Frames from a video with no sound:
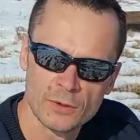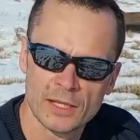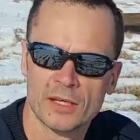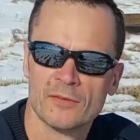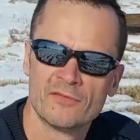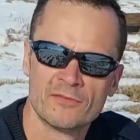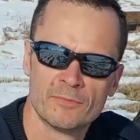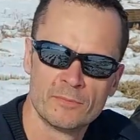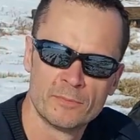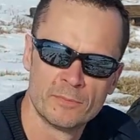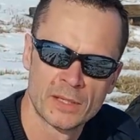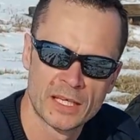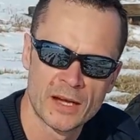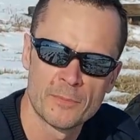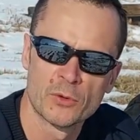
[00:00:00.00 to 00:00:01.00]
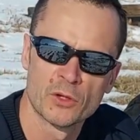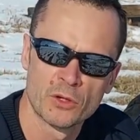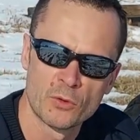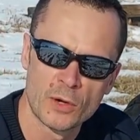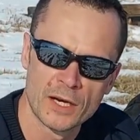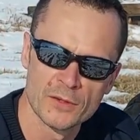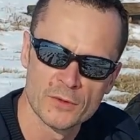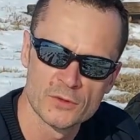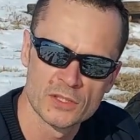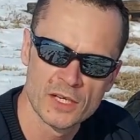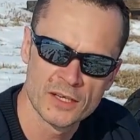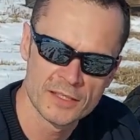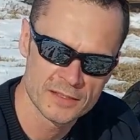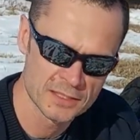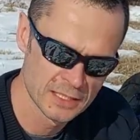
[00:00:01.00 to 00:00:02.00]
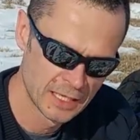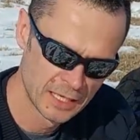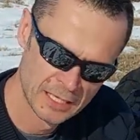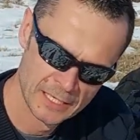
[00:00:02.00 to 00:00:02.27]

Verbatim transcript: kind of pick up or acquire those targets.